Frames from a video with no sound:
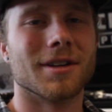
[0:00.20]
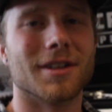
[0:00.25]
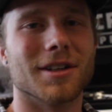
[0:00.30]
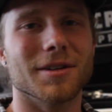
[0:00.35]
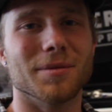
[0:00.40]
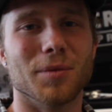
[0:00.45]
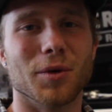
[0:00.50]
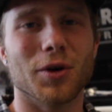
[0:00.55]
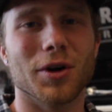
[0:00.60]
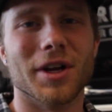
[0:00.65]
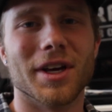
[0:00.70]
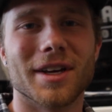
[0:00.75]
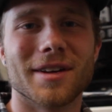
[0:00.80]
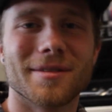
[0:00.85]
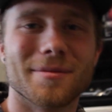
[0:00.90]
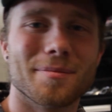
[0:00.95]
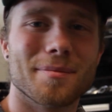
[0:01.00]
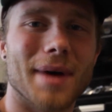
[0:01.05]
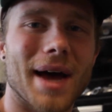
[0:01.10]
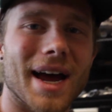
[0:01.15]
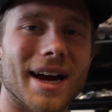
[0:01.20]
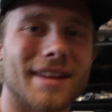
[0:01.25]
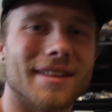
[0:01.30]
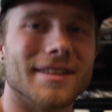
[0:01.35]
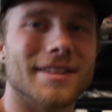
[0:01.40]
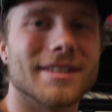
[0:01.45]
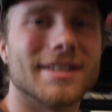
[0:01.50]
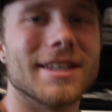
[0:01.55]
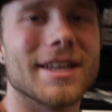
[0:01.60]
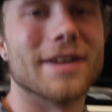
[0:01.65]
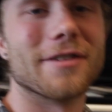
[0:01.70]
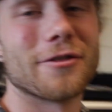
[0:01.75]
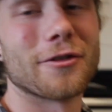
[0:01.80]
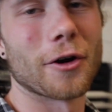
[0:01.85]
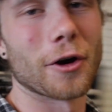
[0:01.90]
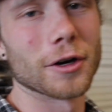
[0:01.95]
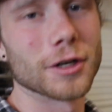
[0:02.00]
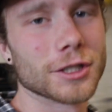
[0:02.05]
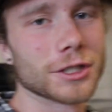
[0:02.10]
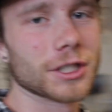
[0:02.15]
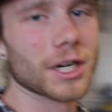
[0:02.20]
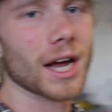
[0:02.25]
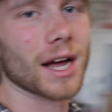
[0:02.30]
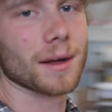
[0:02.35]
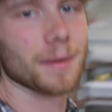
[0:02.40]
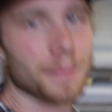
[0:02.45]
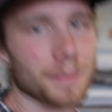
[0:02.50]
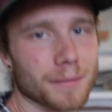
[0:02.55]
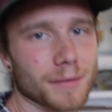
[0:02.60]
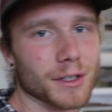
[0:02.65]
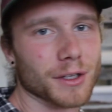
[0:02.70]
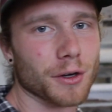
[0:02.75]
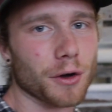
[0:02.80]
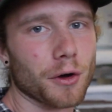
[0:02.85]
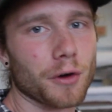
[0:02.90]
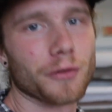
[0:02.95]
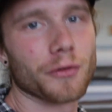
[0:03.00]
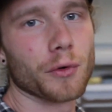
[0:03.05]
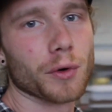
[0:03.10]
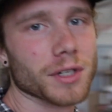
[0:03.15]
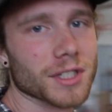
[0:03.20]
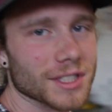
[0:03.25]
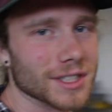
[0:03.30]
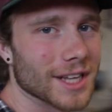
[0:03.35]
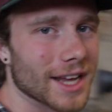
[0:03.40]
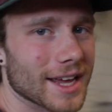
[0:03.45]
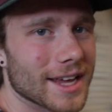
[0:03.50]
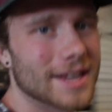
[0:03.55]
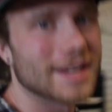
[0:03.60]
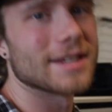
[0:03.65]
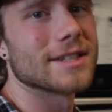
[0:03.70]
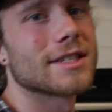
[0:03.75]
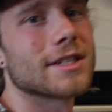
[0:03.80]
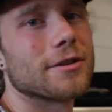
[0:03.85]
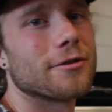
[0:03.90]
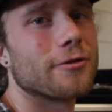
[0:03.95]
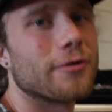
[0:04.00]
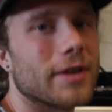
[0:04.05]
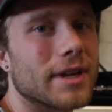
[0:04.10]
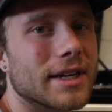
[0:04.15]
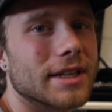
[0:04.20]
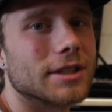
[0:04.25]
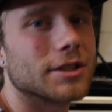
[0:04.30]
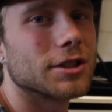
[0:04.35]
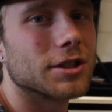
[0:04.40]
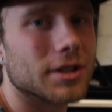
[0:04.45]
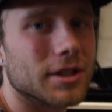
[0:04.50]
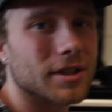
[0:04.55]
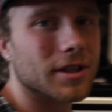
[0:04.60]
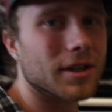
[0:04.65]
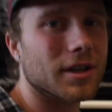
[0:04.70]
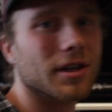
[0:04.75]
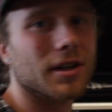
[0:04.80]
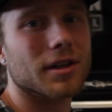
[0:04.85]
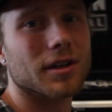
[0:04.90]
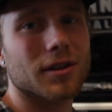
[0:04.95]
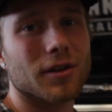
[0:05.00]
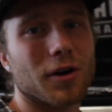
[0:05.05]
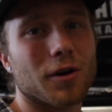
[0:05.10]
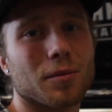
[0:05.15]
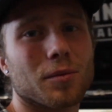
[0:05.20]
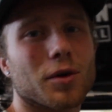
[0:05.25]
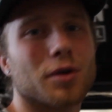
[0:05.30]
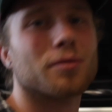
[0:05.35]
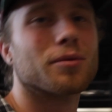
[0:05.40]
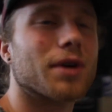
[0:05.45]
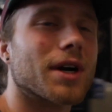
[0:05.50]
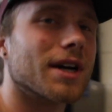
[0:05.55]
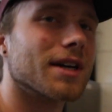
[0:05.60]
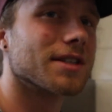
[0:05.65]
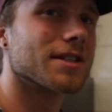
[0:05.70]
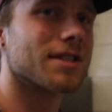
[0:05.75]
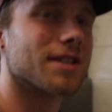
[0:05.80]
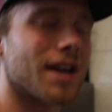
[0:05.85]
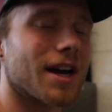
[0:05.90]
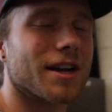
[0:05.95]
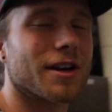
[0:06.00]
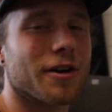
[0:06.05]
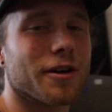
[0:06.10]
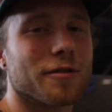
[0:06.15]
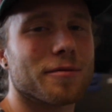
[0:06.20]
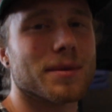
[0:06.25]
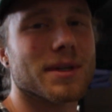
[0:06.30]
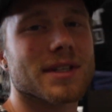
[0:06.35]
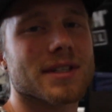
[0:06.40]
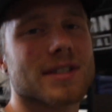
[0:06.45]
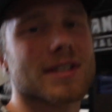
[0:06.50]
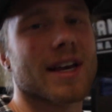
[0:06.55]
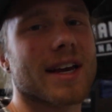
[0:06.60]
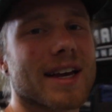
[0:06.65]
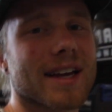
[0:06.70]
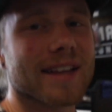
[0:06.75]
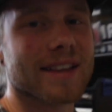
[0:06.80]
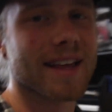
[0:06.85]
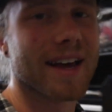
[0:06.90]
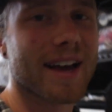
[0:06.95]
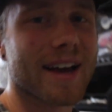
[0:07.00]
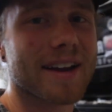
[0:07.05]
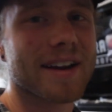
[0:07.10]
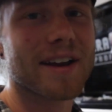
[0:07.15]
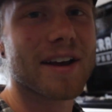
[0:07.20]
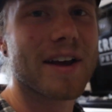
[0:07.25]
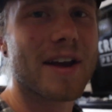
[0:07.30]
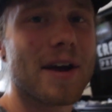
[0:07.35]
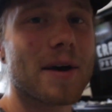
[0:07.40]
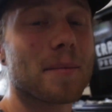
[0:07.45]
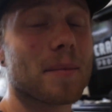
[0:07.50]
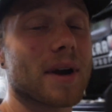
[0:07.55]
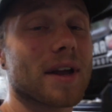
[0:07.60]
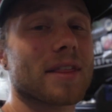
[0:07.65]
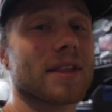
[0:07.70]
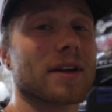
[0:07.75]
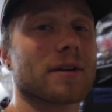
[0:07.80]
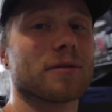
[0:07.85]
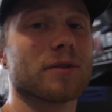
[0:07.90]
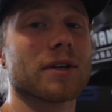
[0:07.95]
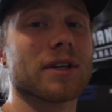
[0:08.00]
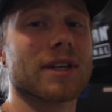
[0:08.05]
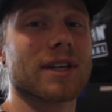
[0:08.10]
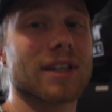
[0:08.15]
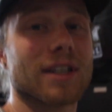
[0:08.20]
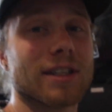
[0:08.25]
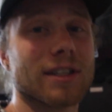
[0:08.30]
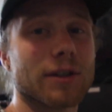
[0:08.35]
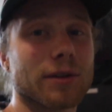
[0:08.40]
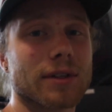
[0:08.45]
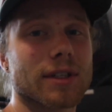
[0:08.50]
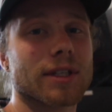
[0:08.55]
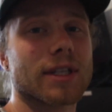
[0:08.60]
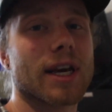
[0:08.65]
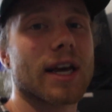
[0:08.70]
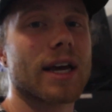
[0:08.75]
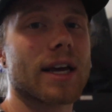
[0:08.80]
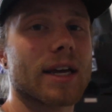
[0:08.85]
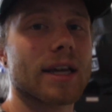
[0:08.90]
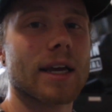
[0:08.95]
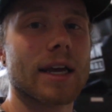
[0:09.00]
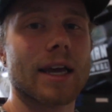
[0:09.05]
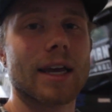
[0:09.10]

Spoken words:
Good morning, back in the TFR shop. The goal for today is to finish the longboard press. I know I've been saying that, but I think I'm really going to do it today.